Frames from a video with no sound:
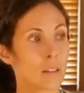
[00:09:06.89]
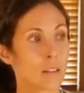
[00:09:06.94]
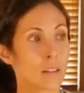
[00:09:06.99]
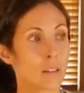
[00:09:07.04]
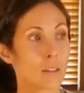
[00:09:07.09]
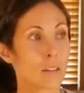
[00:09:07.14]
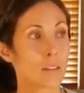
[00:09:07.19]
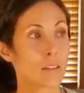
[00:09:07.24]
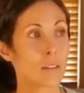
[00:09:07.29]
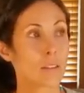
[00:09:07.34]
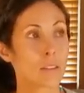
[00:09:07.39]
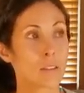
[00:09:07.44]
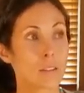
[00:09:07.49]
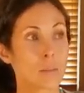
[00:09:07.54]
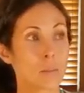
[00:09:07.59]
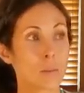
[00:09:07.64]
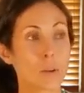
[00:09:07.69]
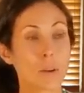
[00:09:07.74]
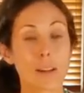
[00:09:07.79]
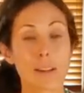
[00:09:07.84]
So there's
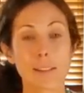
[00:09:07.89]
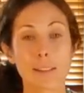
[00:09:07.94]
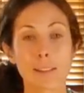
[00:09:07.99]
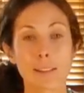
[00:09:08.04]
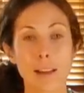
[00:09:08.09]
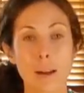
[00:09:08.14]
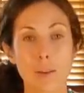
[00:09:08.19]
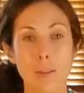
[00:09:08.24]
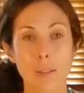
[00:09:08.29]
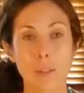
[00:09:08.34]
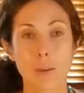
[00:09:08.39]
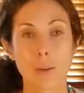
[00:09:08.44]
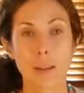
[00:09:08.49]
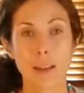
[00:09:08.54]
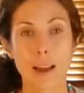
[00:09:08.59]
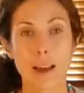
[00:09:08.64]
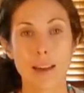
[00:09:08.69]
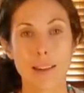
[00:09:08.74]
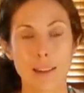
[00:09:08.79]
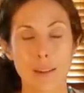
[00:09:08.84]
some crazy sounds going
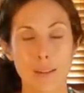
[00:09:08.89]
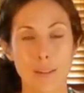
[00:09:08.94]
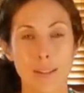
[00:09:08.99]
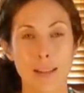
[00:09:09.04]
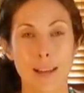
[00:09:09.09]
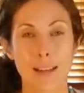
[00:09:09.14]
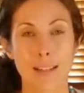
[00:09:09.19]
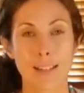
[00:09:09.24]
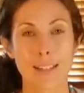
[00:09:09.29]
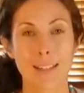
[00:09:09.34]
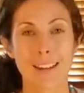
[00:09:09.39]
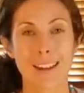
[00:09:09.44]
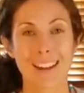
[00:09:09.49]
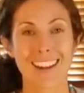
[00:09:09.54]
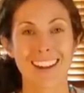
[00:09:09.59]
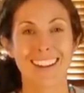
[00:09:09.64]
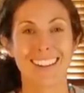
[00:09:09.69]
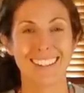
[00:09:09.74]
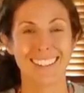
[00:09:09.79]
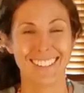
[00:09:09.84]
on outside today.
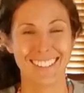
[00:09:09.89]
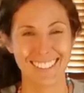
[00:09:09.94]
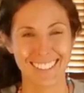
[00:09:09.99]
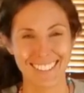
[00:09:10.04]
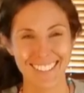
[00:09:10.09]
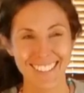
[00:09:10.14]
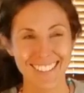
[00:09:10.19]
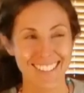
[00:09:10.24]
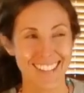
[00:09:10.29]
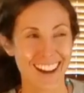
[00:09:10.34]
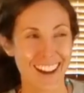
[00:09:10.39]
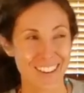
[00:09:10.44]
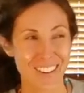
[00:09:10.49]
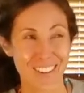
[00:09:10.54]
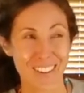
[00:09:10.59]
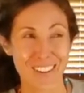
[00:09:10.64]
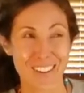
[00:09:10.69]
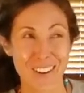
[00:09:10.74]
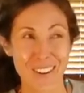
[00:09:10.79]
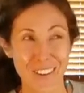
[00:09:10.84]
I
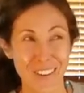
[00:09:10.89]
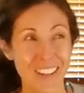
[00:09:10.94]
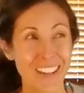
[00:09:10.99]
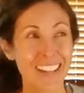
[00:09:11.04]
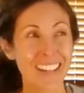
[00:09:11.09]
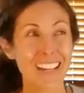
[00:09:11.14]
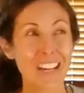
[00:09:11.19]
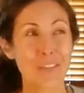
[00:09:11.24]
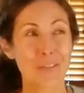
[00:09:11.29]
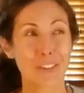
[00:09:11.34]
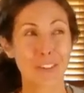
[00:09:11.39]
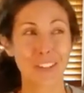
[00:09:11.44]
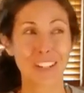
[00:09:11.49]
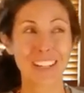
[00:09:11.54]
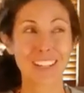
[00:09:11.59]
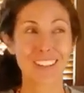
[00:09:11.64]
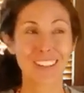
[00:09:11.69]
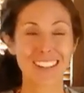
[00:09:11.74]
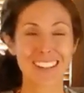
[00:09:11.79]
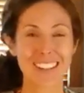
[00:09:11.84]
don't know if you're
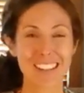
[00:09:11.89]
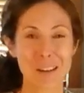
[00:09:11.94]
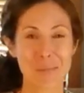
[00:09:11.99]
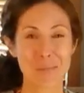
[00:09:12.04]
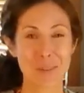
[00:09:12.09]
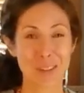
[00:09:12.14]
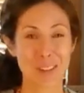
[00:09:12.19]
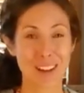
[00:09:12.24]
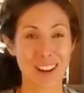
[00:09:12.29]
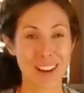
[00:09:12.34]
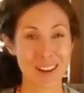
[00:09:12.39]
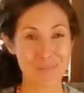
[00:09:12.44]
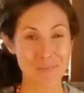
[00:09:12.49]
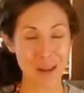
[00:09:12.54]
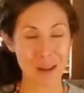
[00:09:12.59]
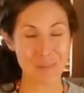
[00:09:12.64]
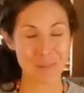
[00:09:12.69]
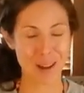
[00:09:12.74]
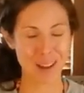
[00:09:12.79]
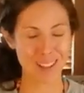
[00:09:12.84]
hearing them or not. My
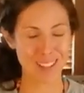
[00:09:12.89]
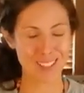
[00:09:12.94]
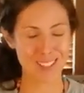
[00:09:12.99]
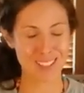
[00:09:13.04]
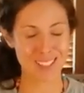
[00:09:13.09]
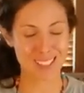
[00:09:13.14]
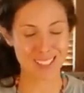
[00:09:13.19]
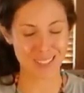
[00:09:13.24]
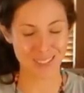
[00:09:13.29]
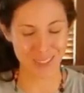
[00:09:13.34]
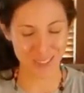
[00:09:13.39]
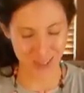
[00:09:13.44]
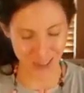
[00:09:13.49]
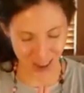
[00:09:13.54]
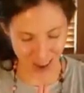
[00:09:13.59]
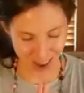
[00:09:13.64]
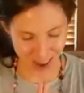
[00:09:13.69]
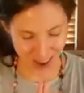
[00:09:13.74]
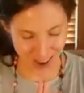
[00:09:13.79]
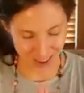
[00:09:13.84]
apologies if you
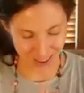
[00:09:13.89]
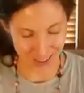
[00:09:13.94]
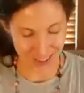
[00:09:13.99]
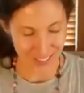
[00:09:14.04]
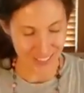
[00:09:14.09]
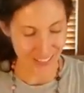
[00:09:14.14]
are.